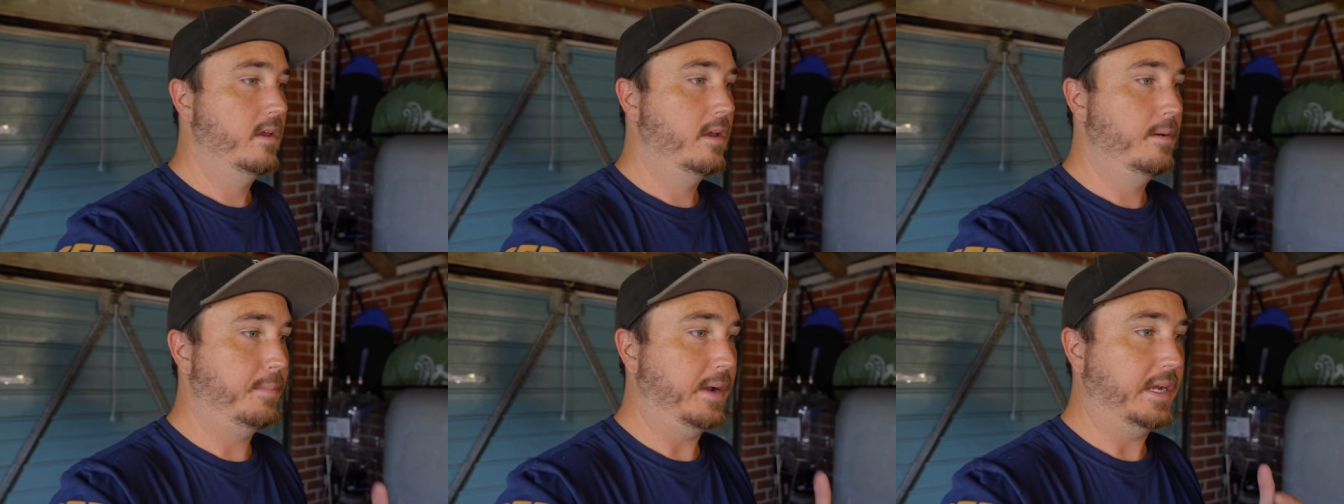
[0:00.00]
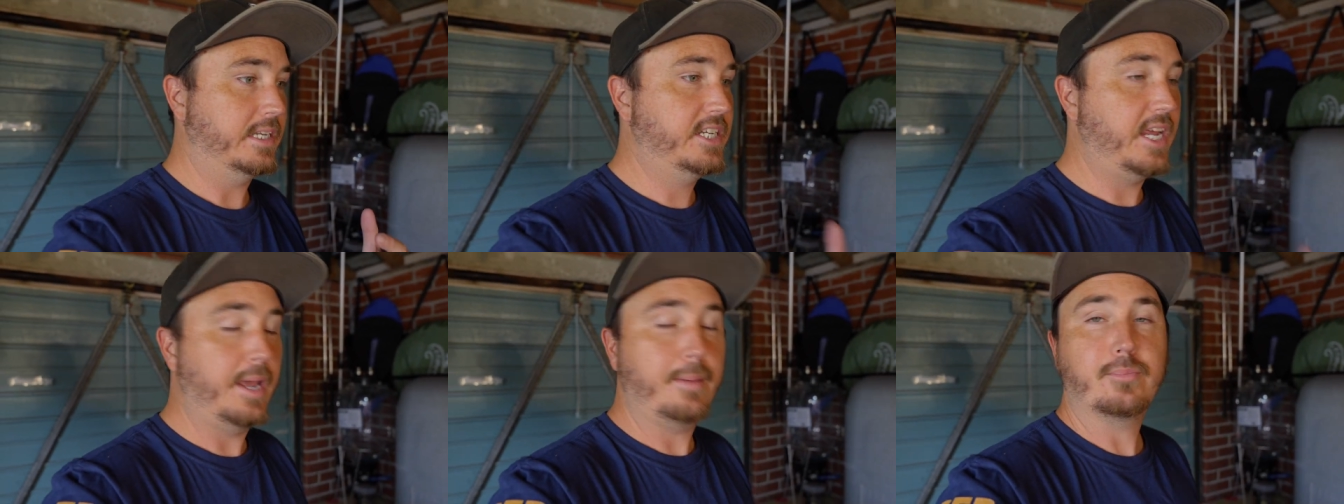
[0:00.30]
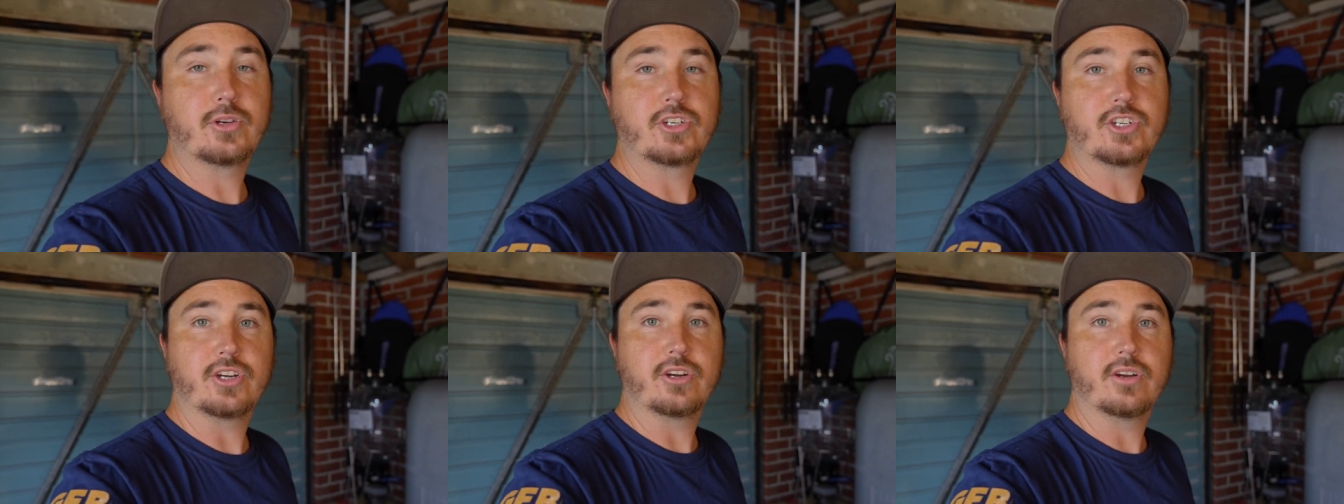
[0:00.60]
my
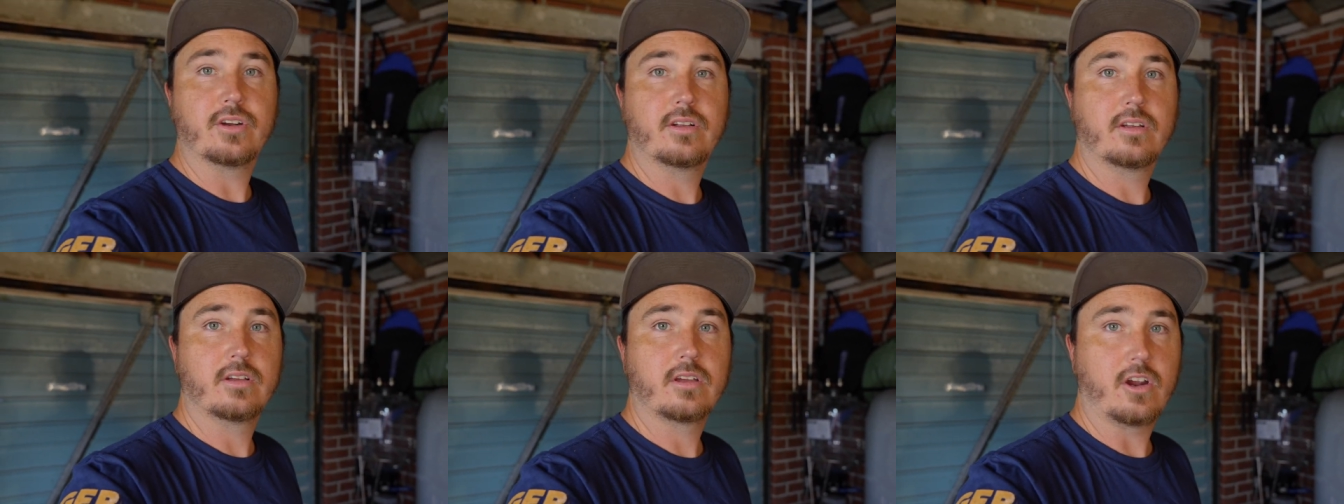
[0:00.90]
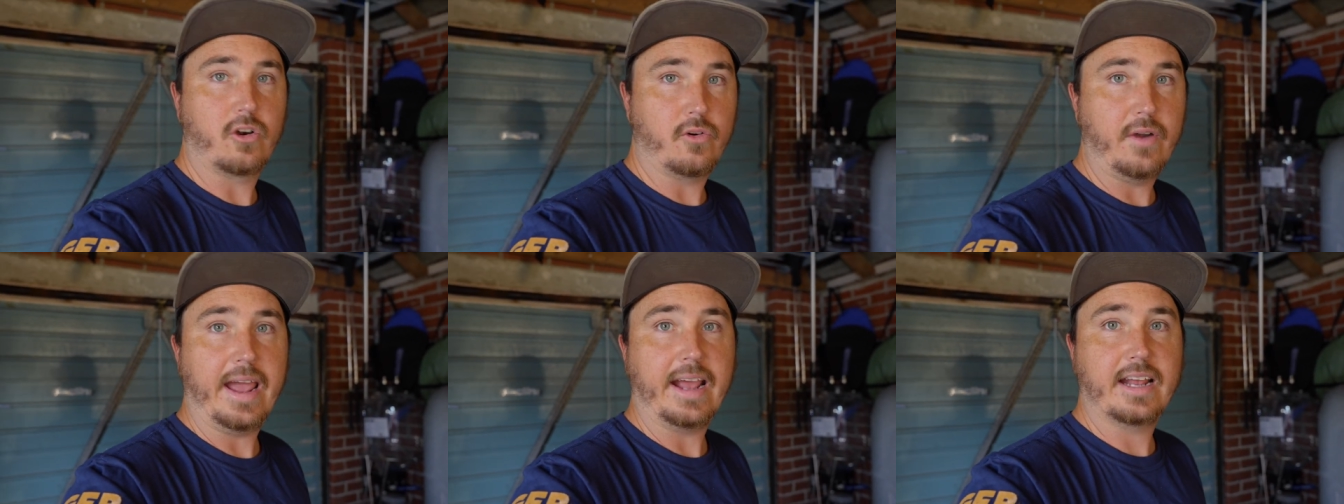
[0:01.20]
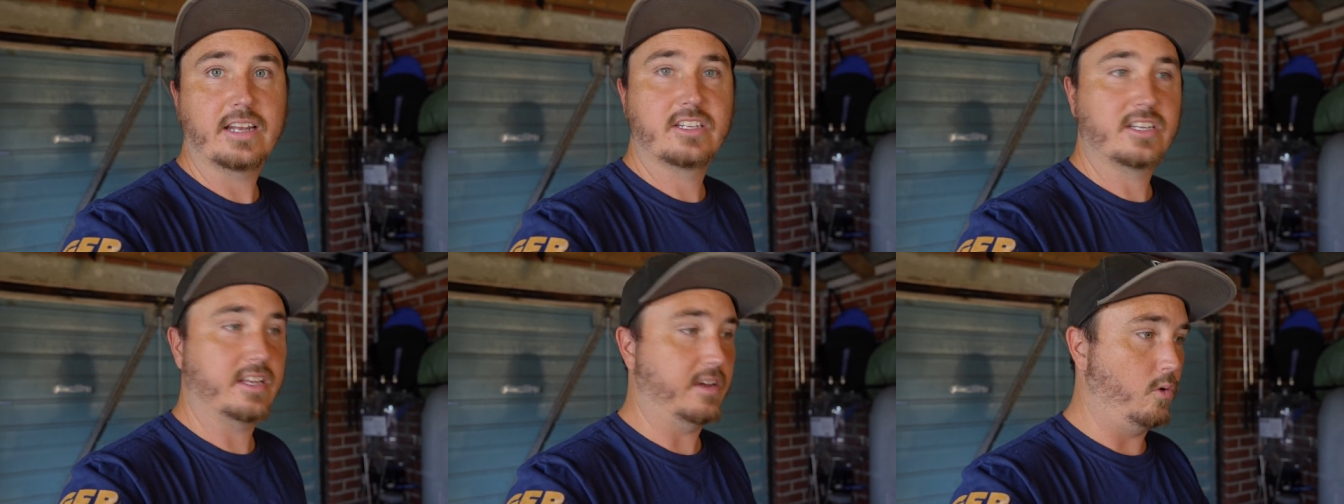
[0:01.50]
temperature
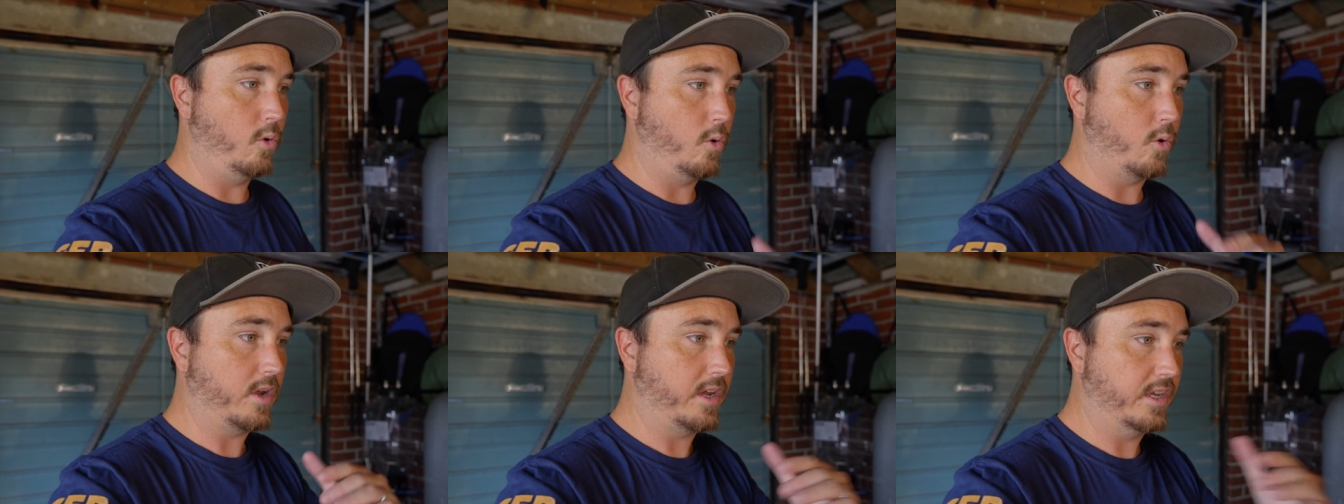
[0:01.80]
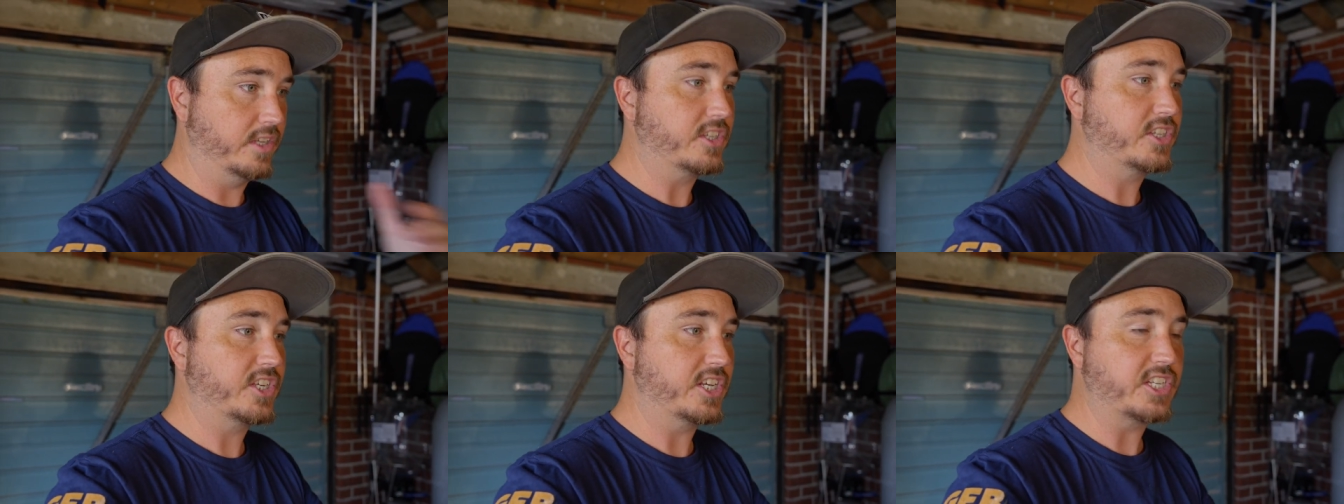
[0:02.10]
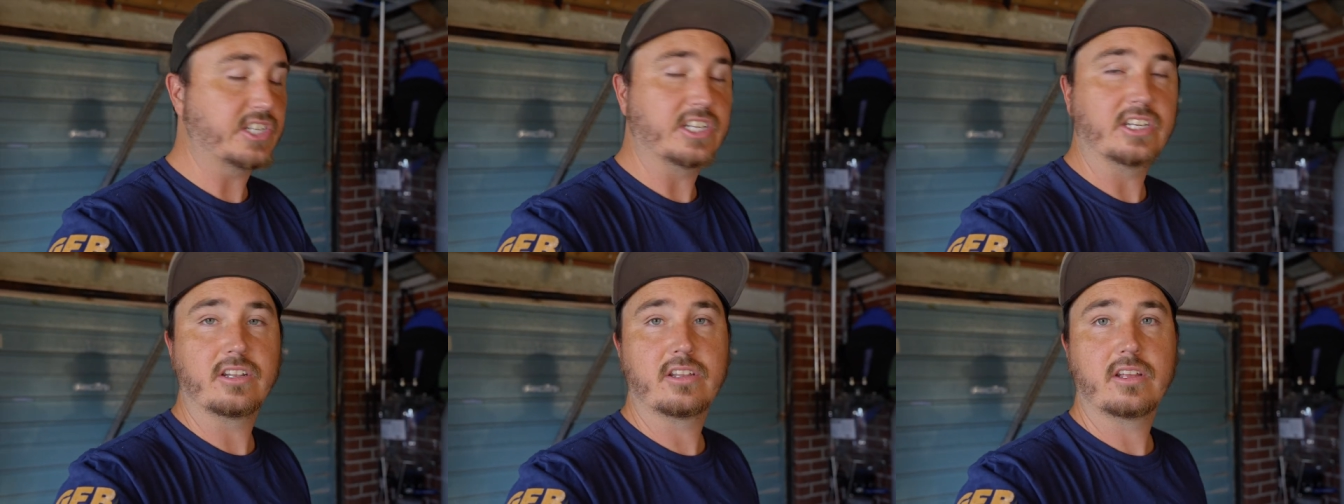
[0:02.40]
correct or
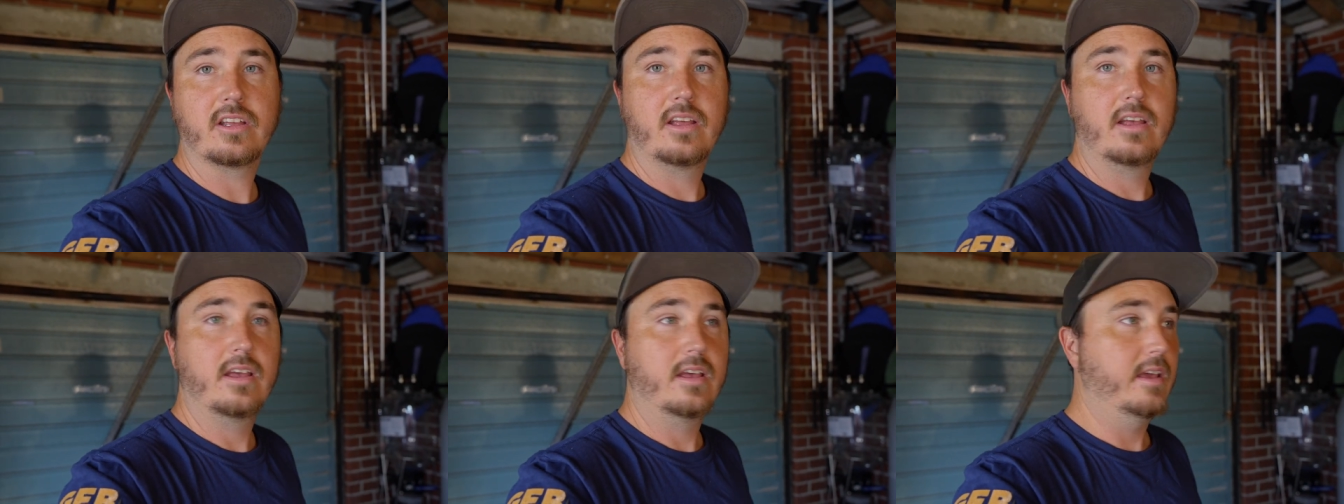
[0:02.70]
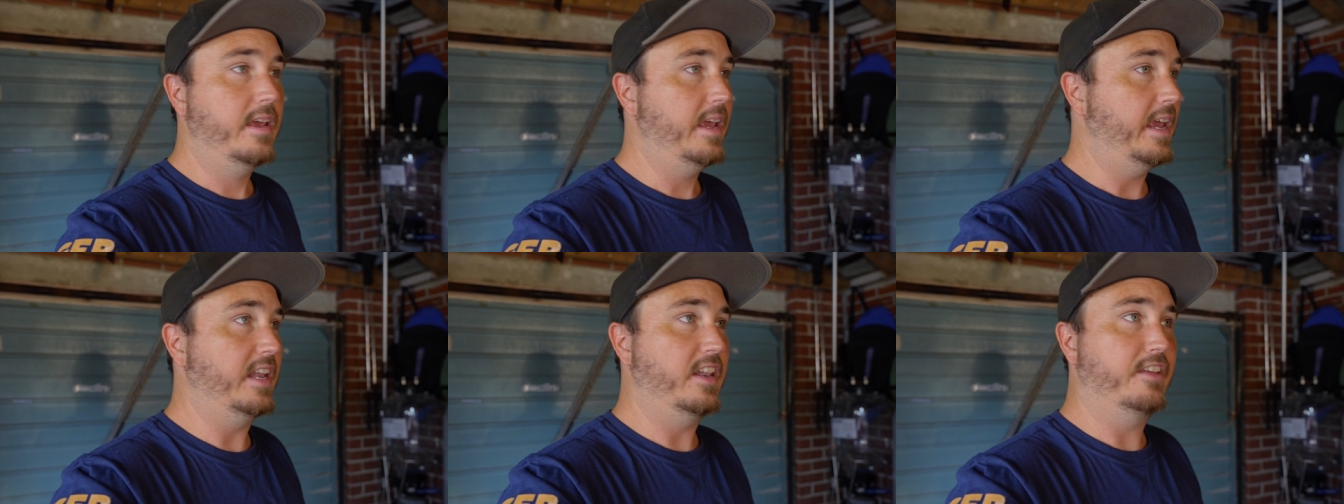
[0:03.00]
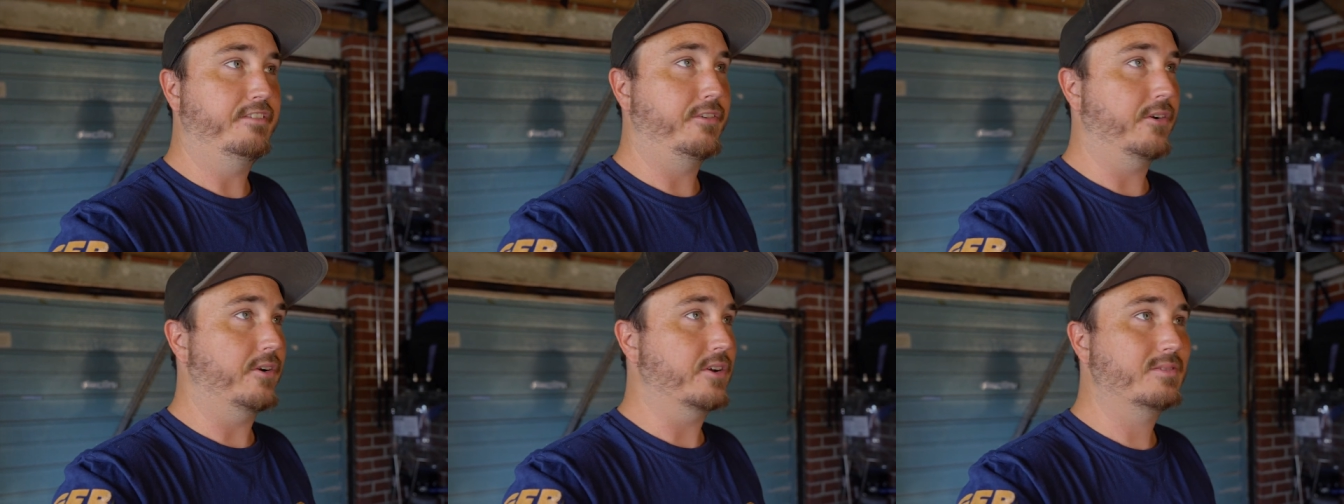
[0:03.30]
consistent in the
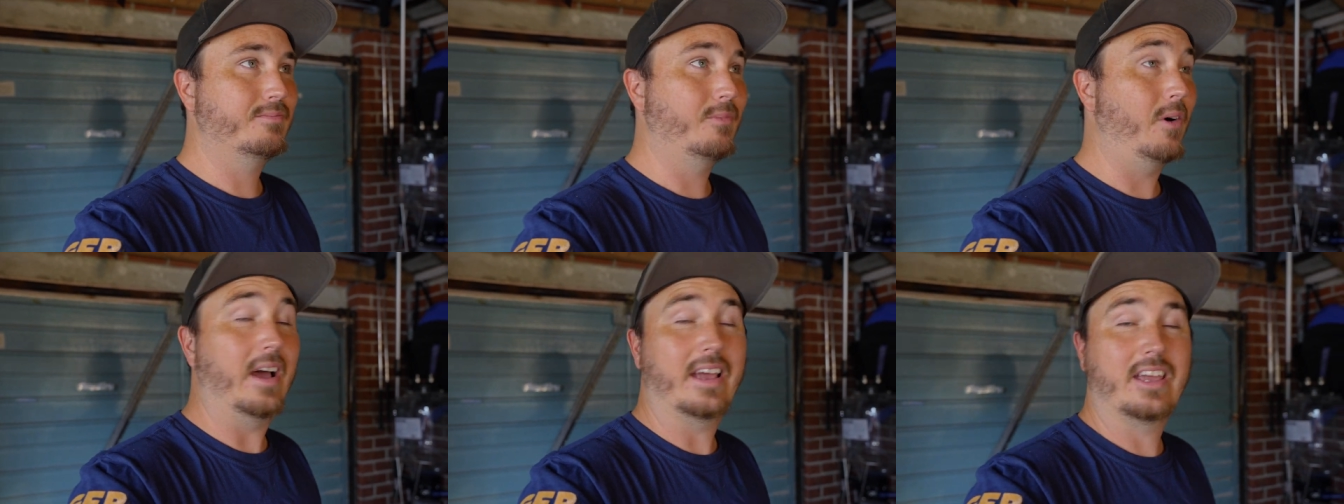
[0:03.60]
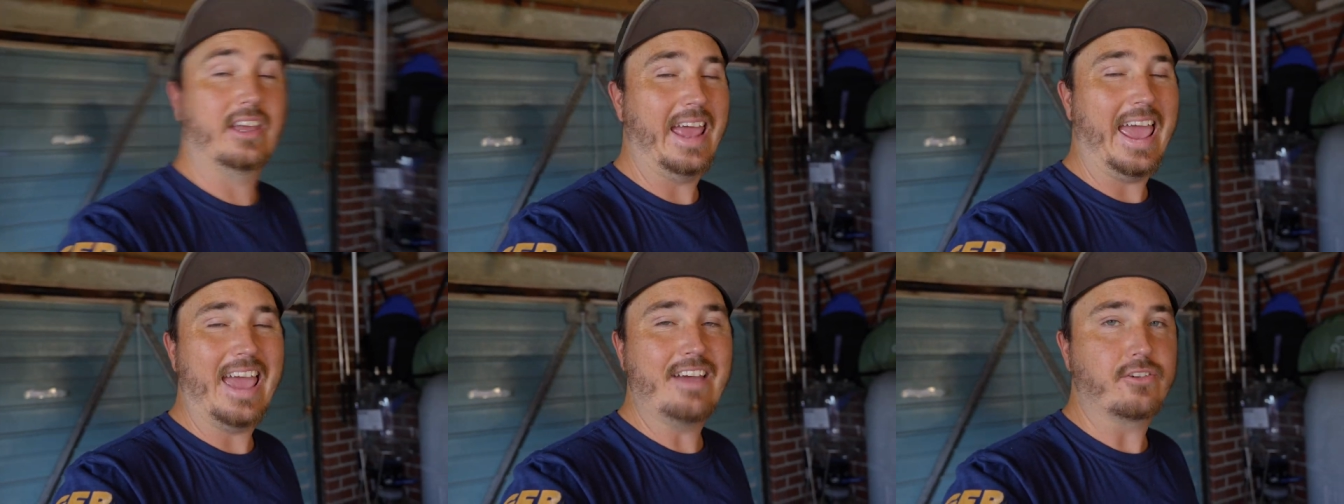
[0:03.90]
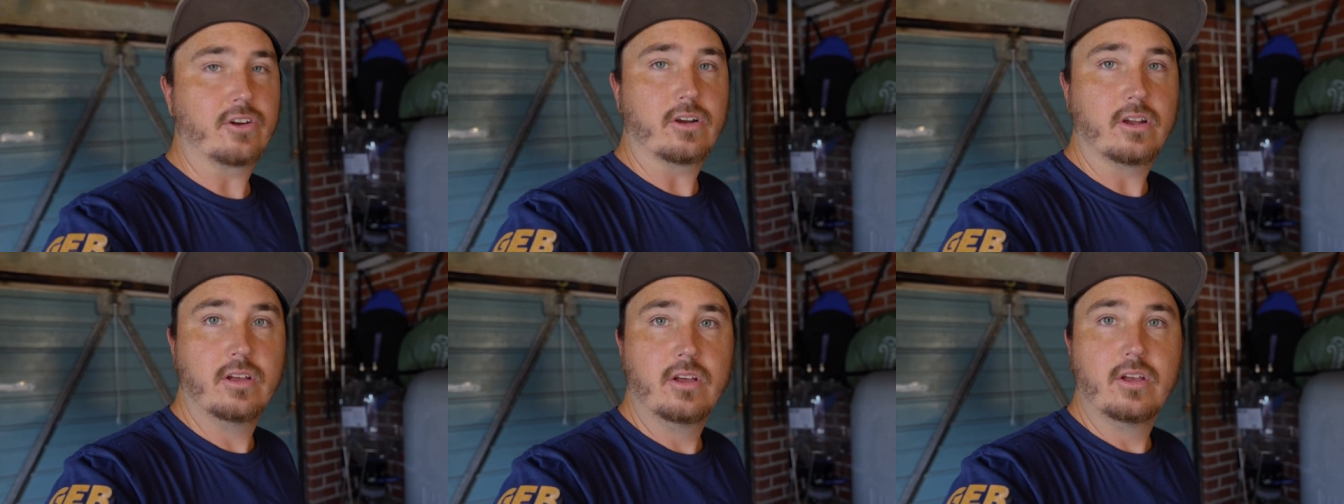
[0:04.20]
first, well,
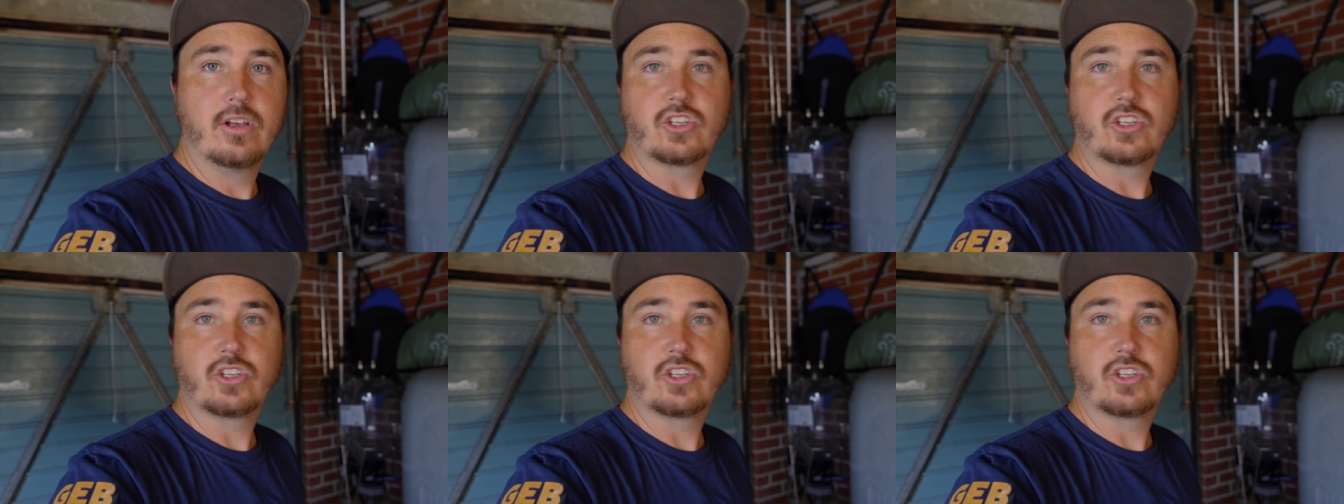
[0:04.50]
ever.